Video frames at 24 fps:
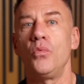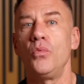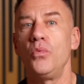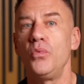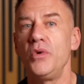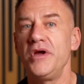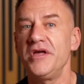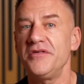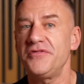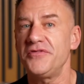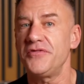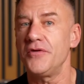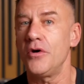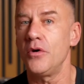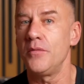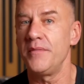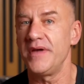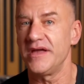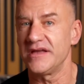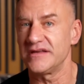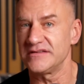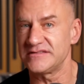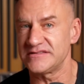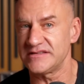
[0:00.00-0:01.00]
with
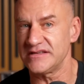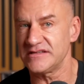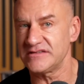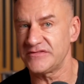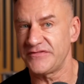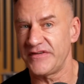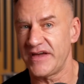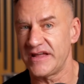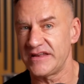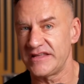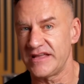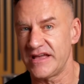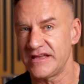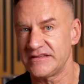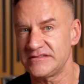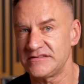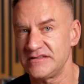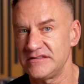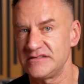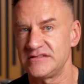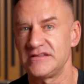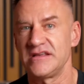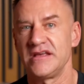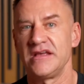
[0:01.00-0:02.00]
omega six fatty
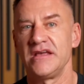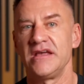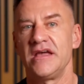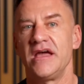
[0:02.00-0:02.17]
acids